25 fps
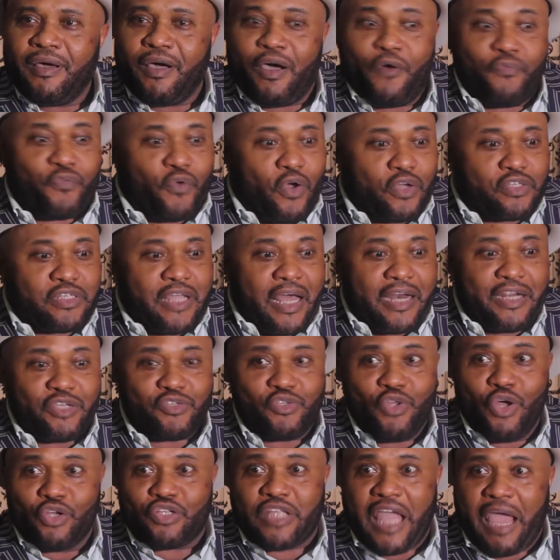Of course, there is
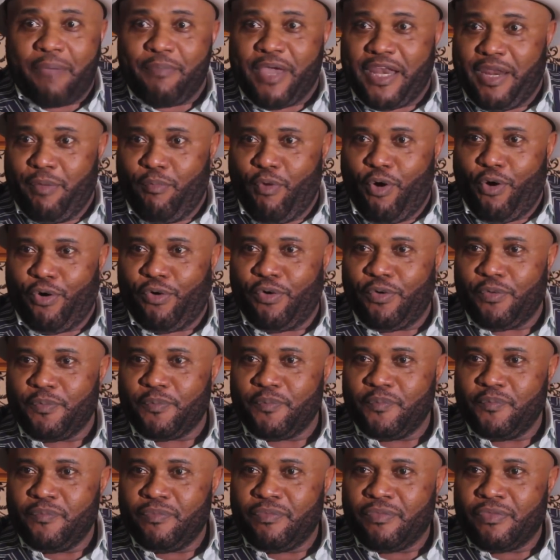no time anymore
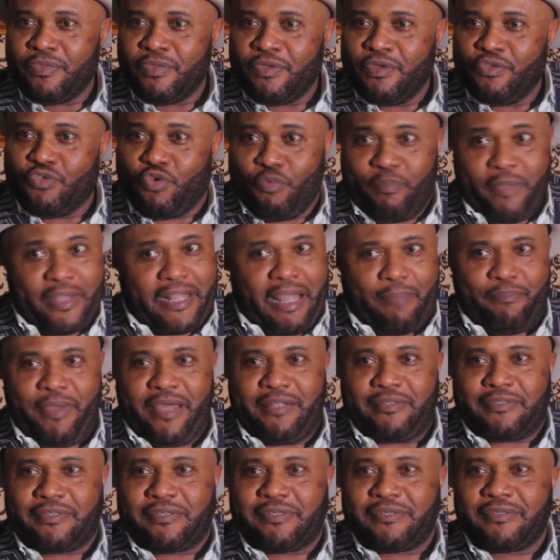to make
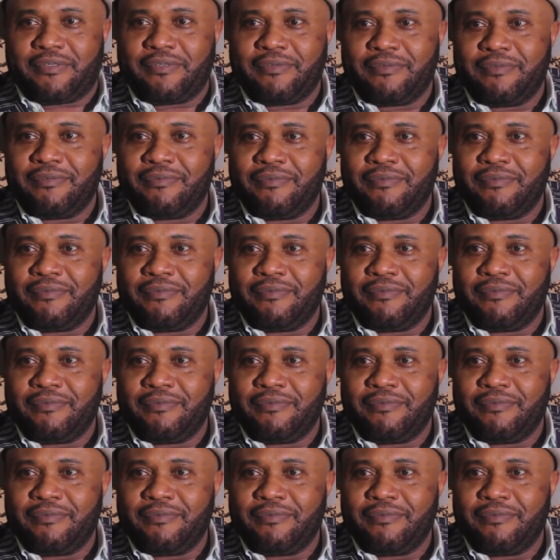amends.